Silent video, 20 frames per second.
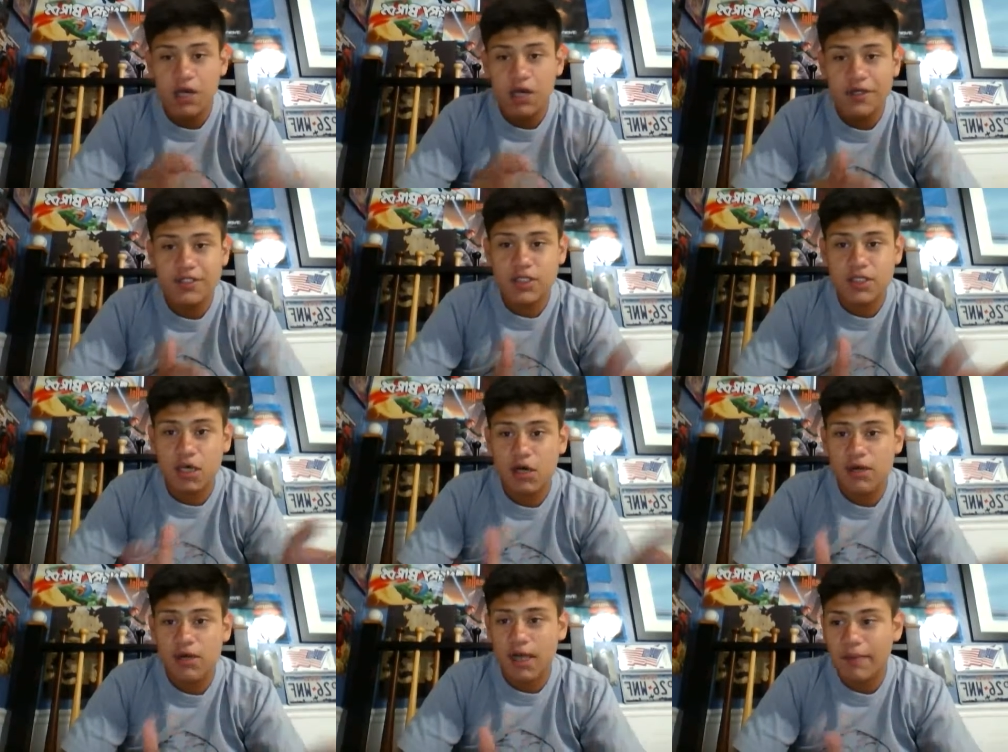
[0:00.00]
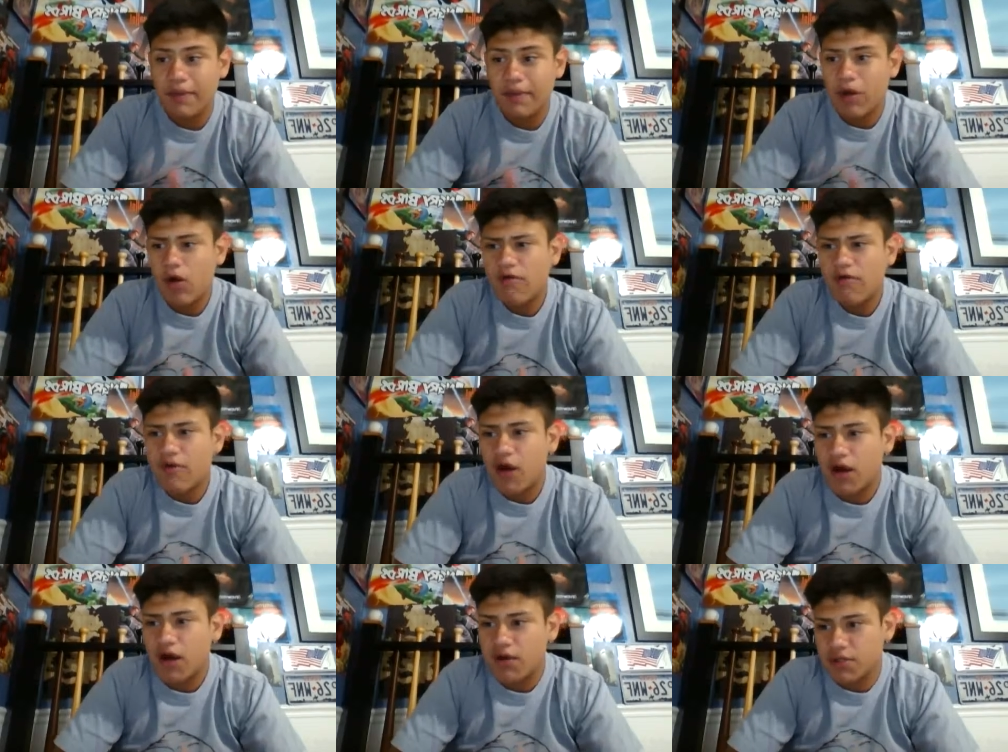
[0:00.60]
So yeah, I mean
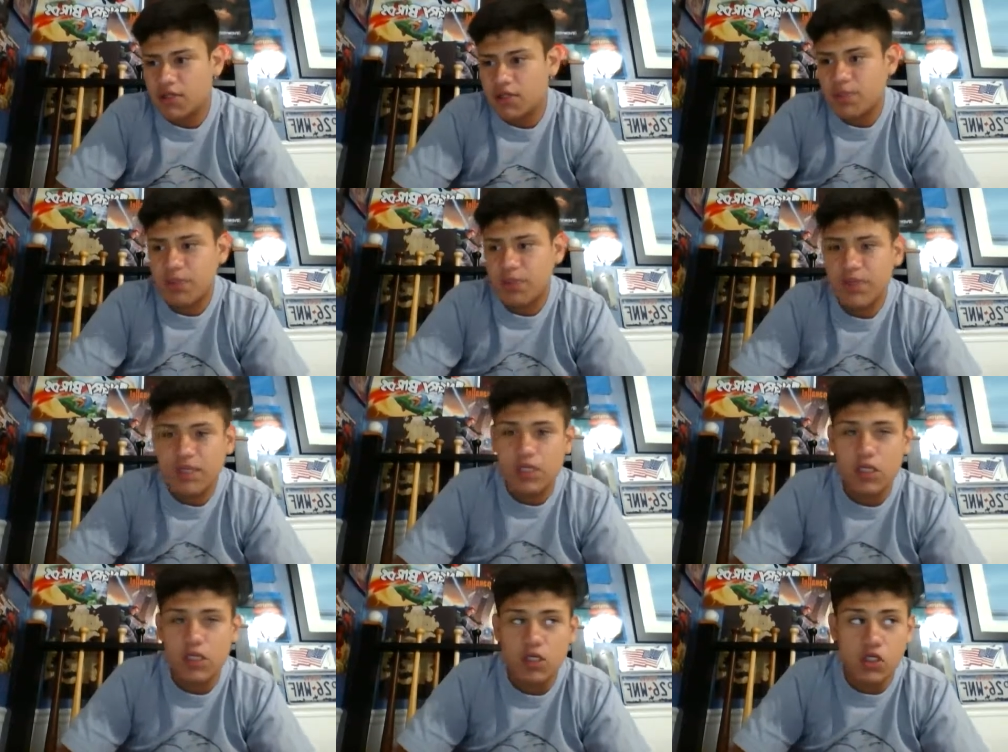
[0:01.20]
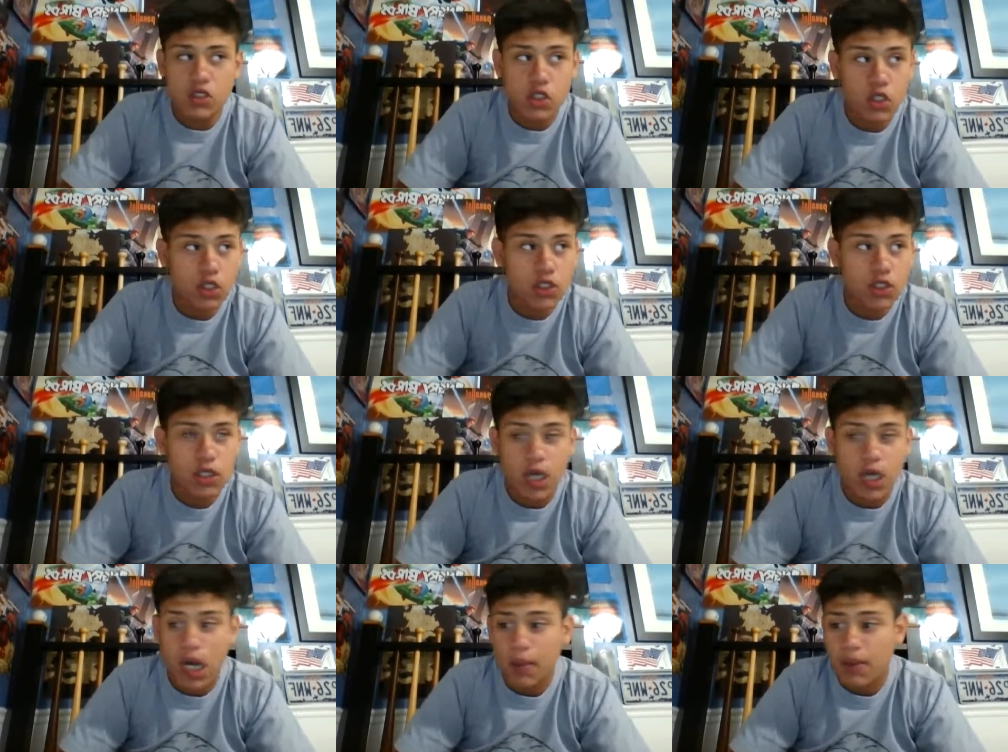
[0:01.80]
overall, it's a pretty
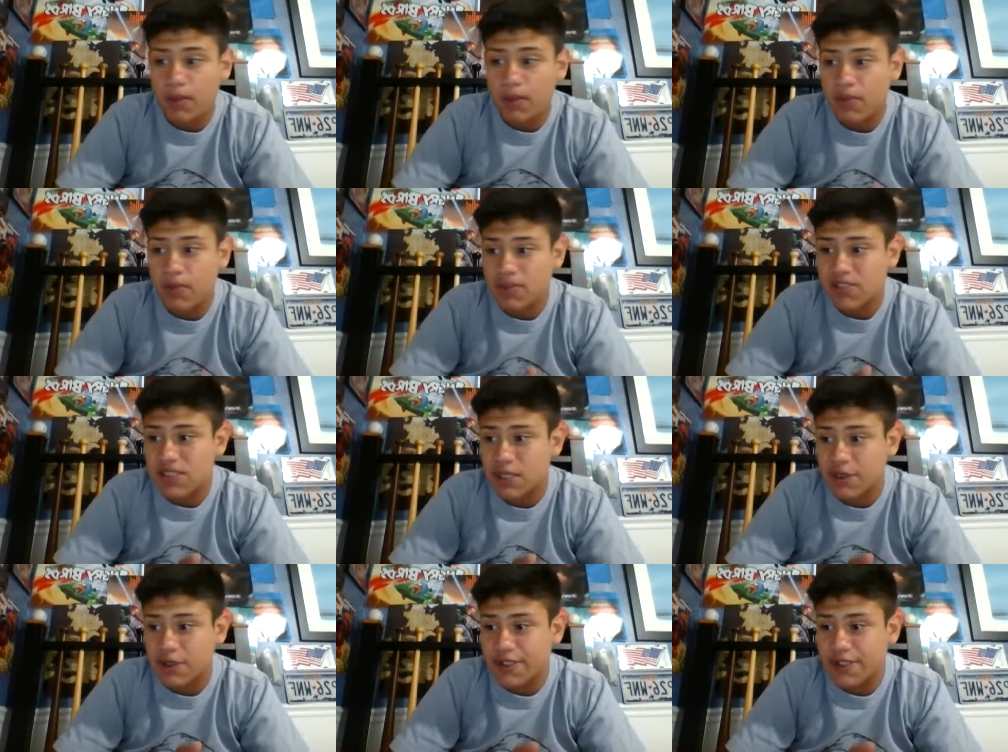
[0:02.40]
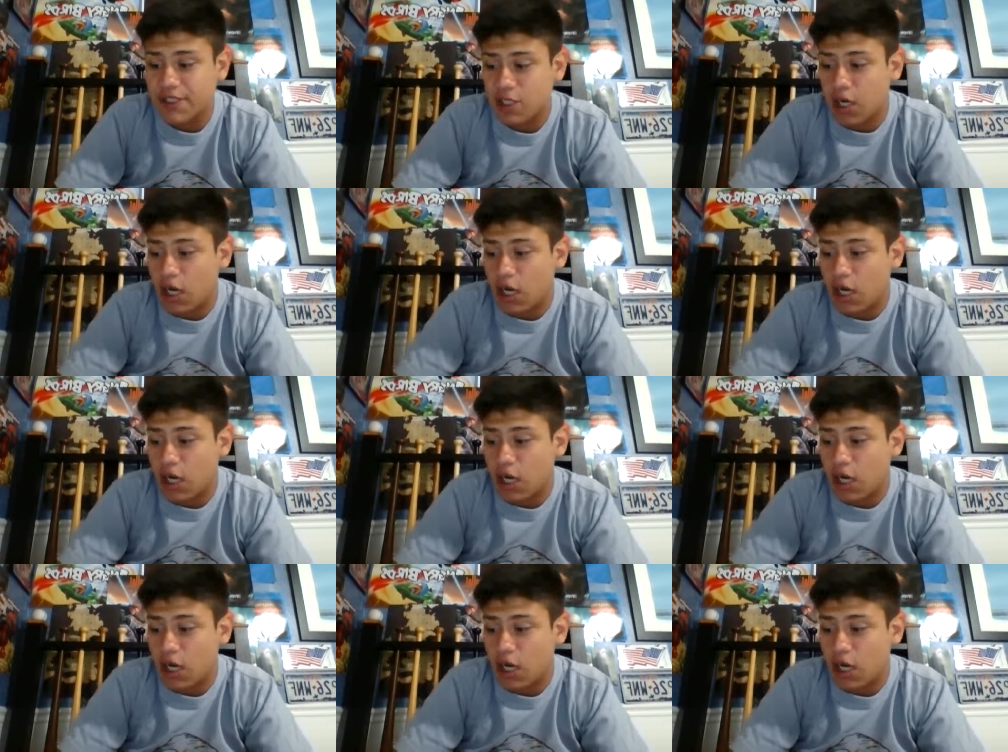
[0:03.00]
good comic book series.